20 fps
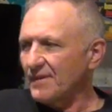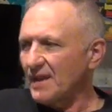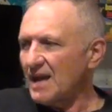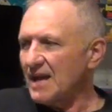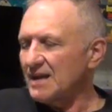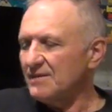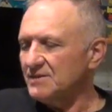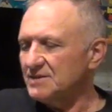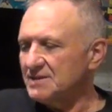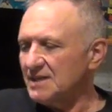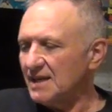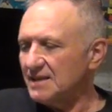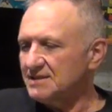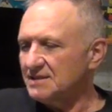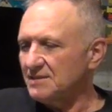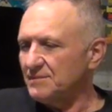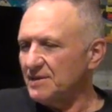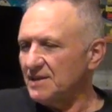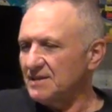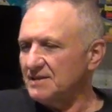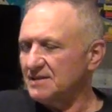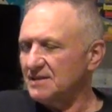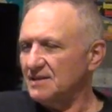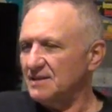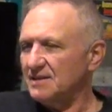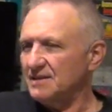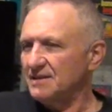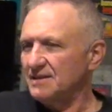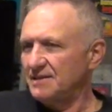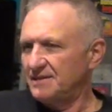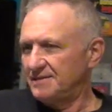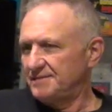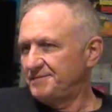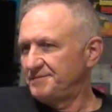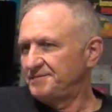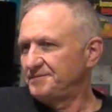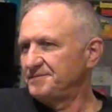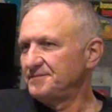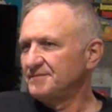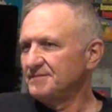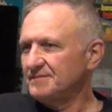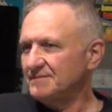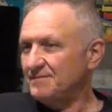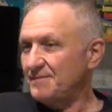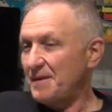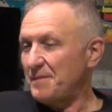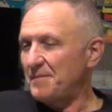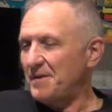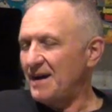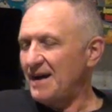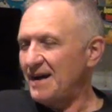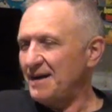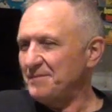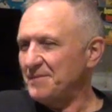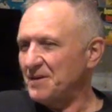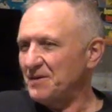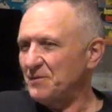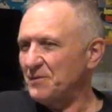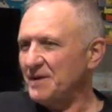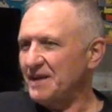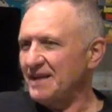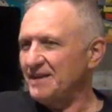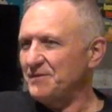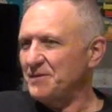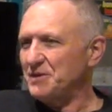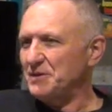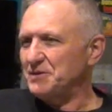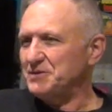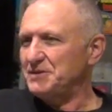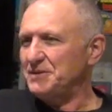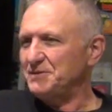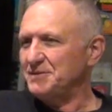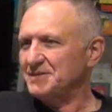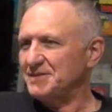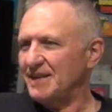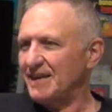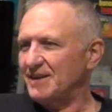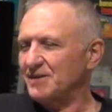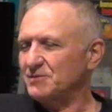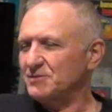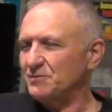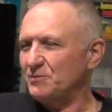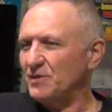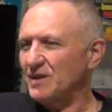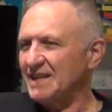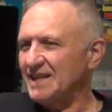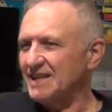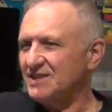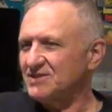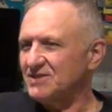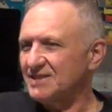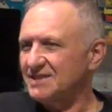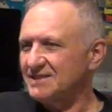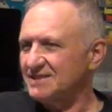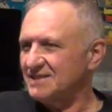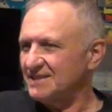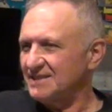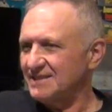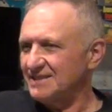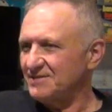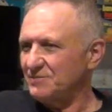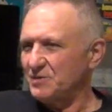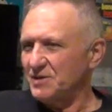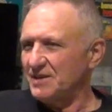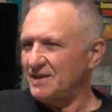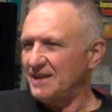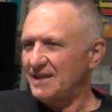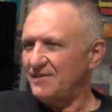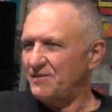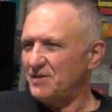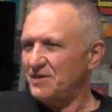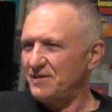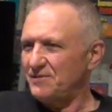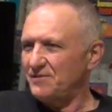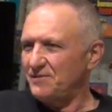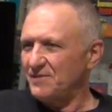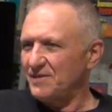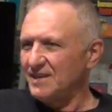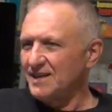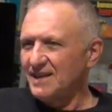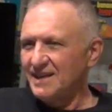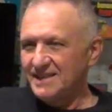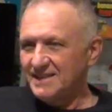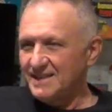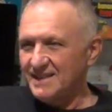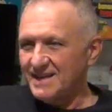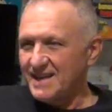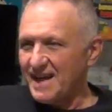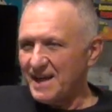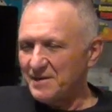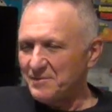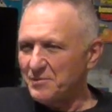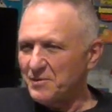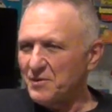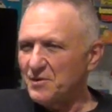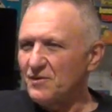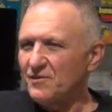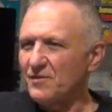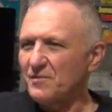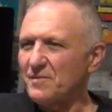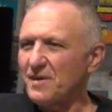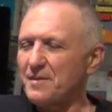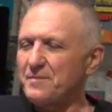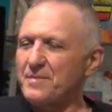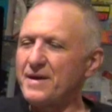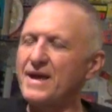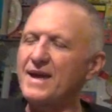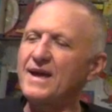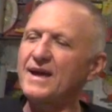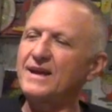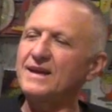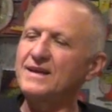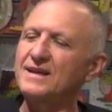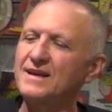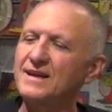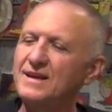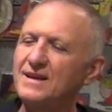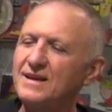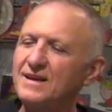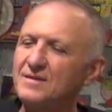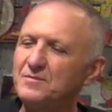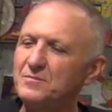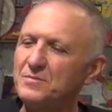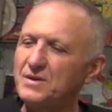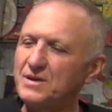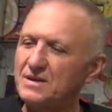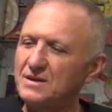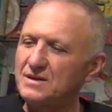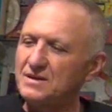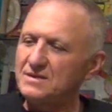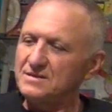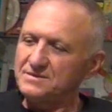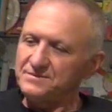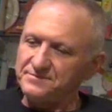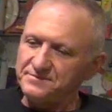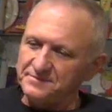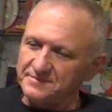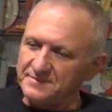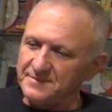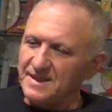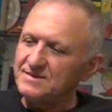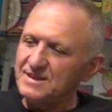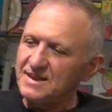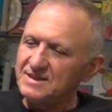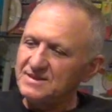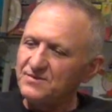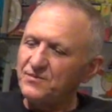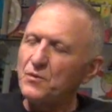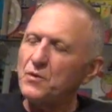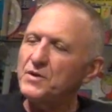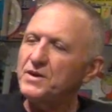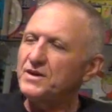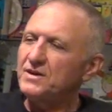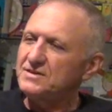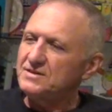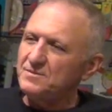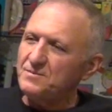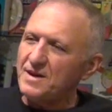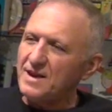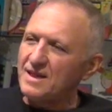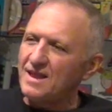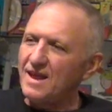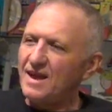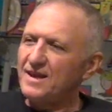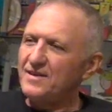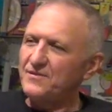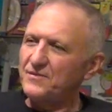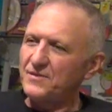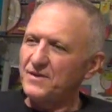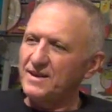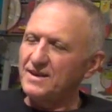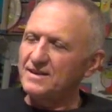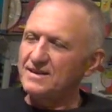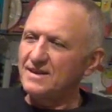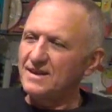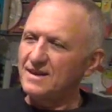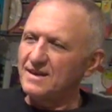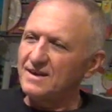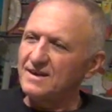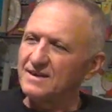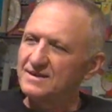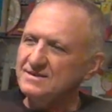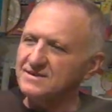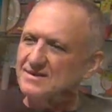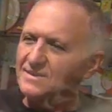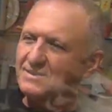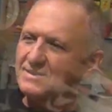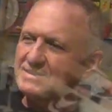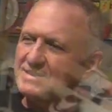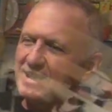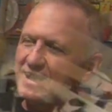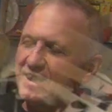kind of a testament to my mom in a way, even though she was like religious and did not approve of my band. But it's 4 years of my life right there. So it's